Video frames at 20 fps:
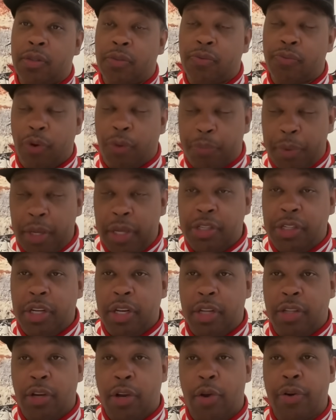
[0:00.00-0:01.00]
for BG
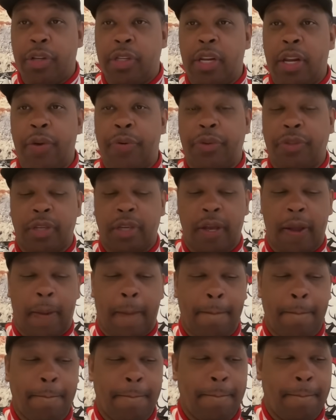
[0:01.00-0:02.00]
to turn his lyrics
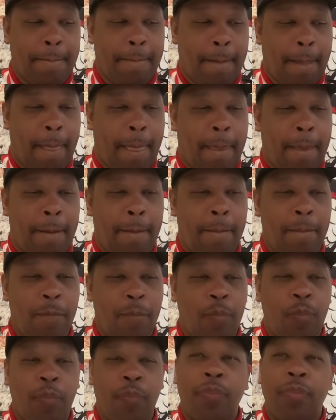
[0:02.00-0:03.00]

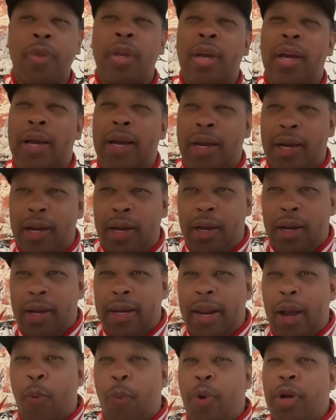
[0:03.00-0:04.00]
in.
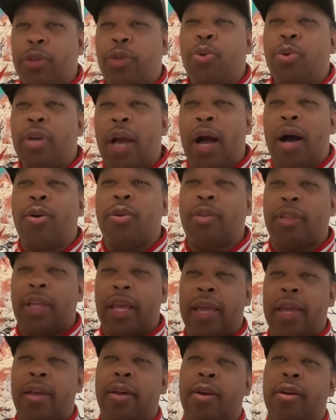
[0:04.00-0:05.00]
Now, what do y'all
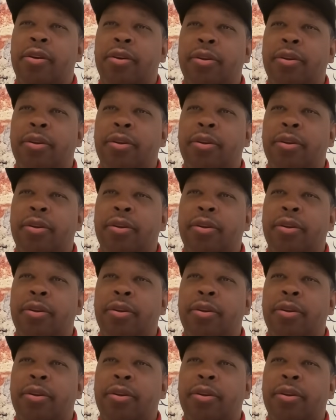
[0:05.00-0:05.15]
think